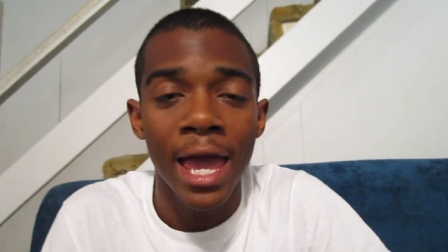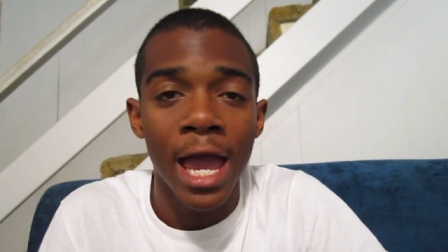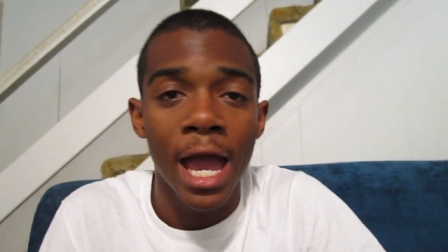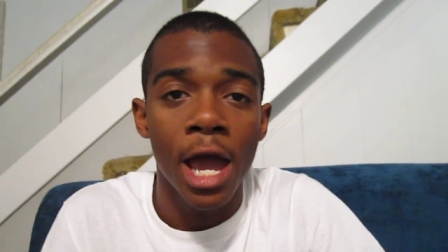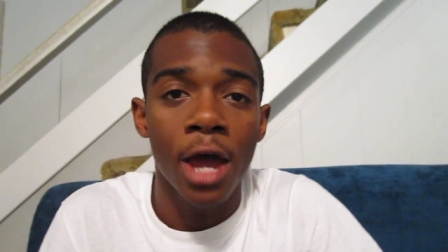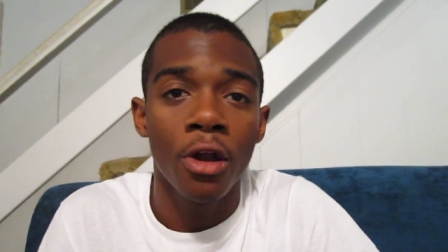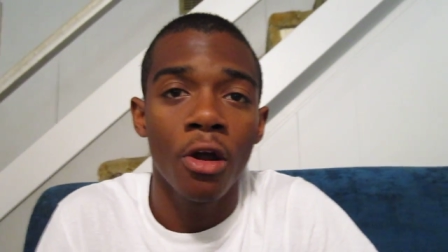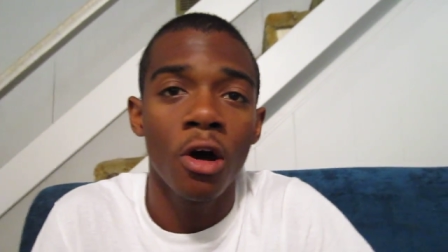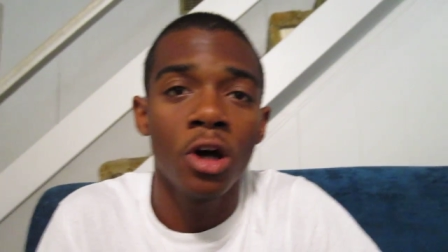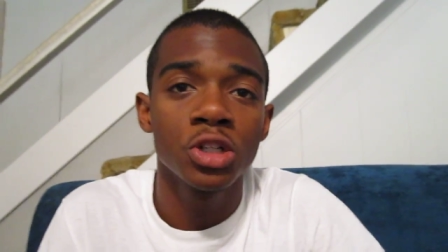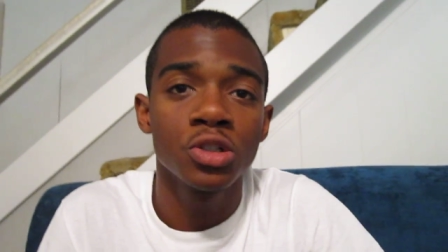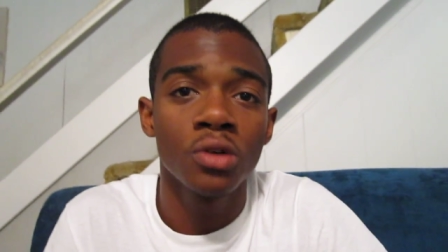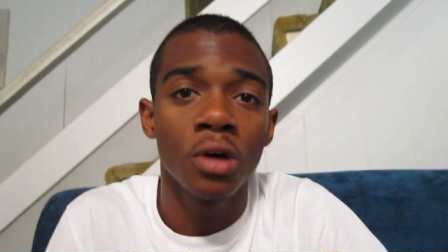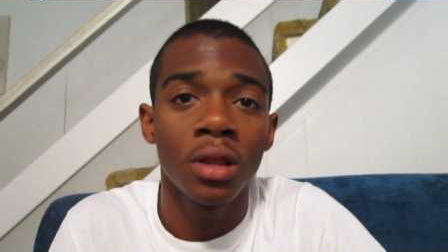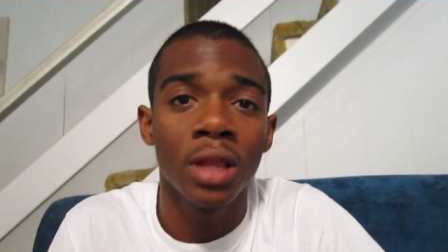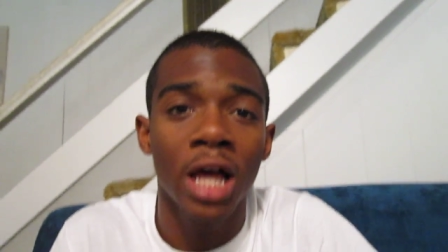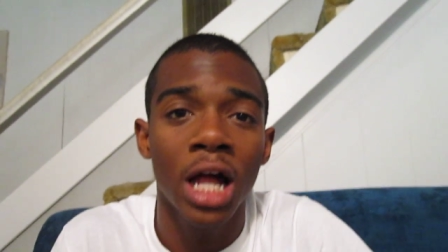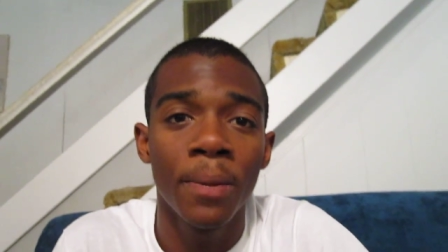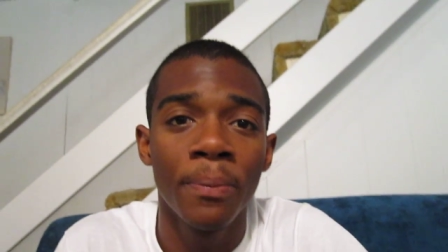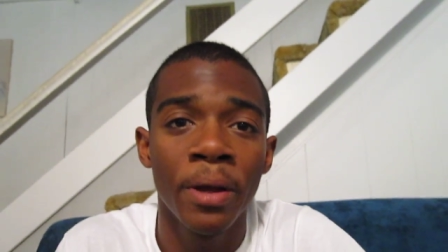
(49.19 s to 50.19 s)
and also a
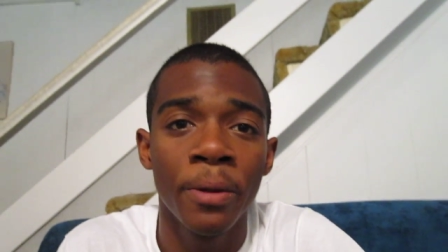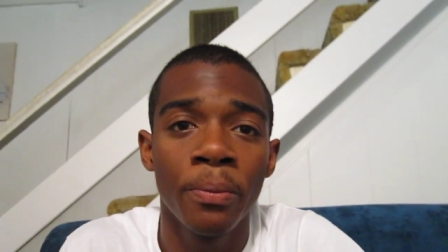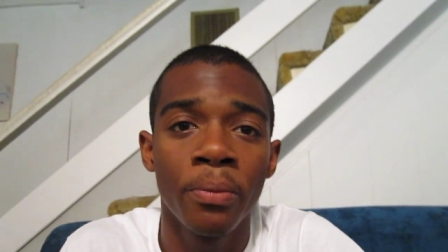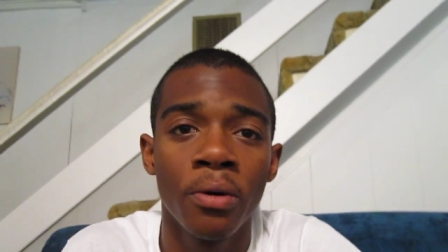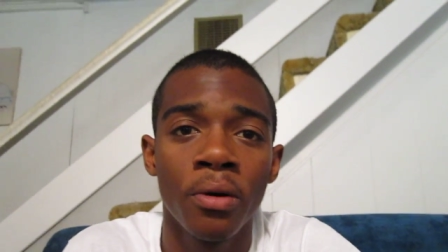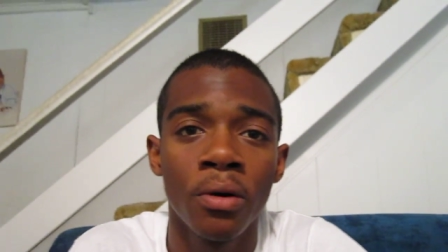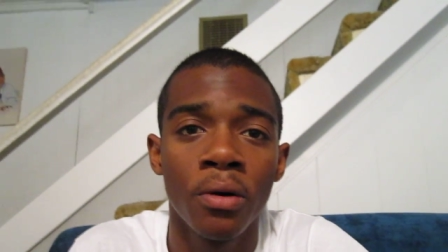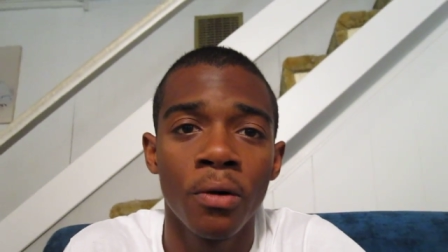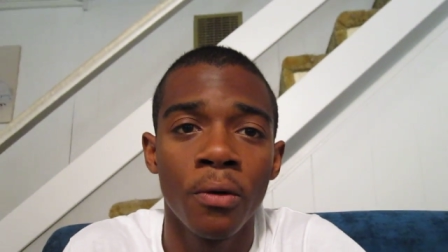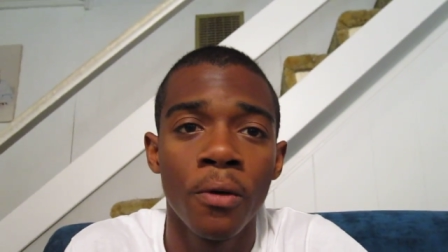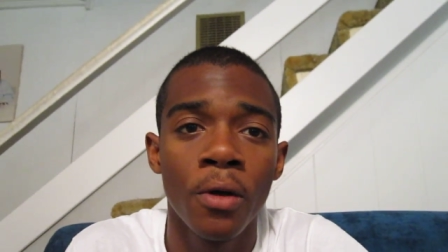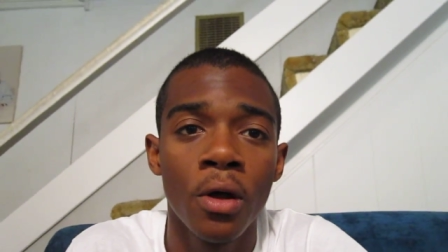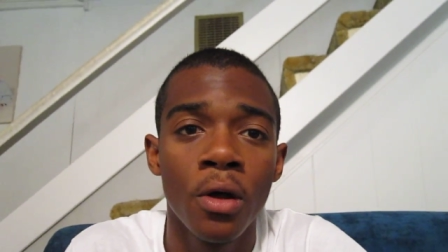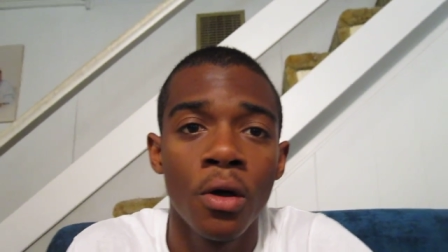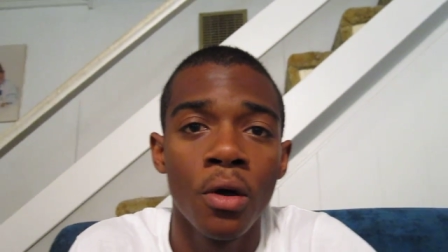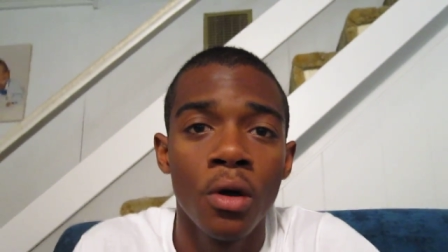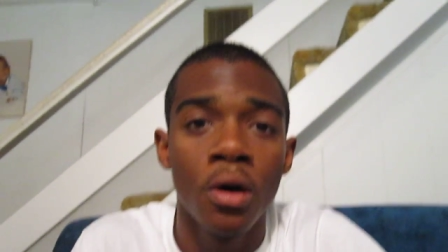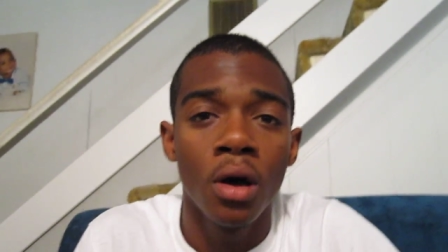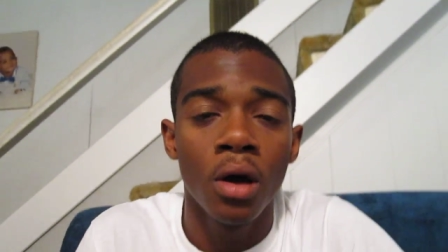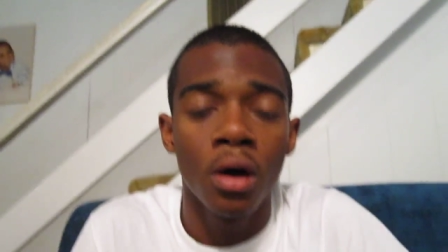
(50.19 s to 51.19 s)
lot of people
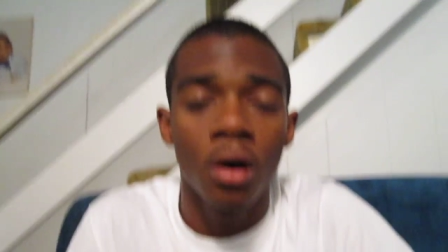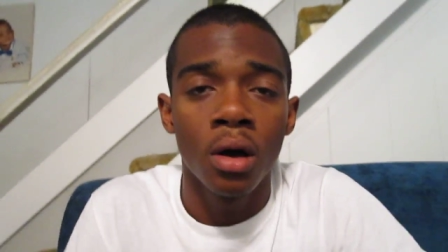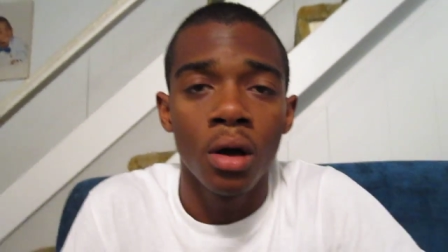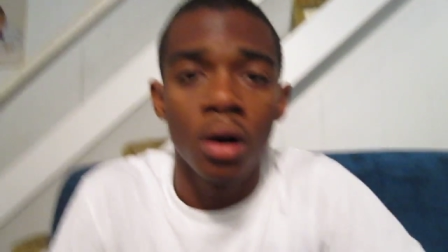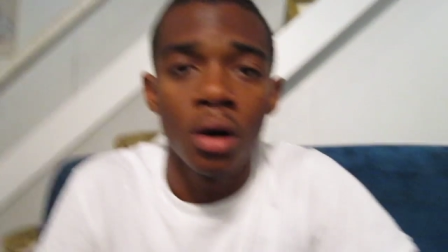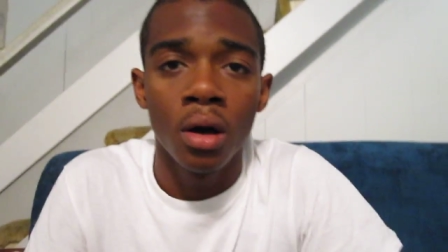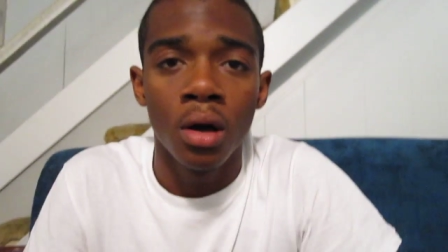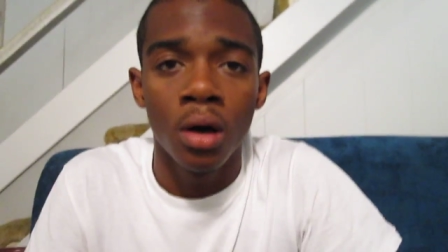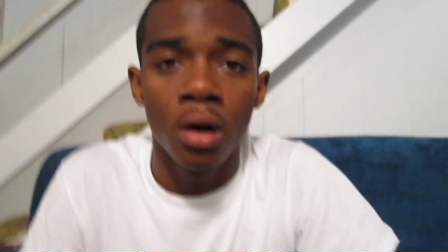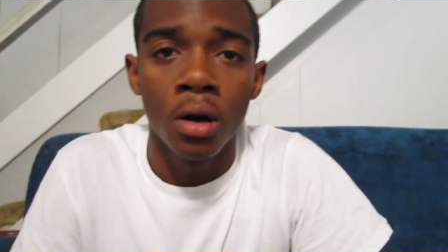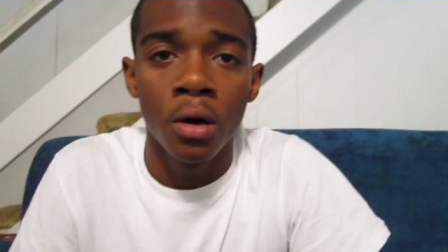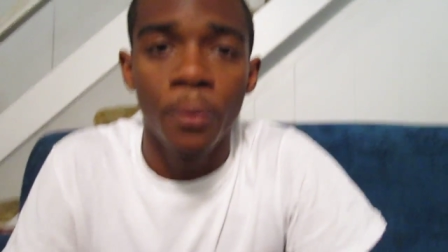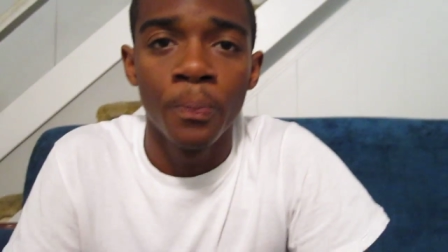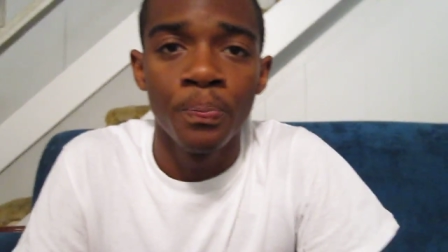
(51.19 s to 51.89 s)
uh,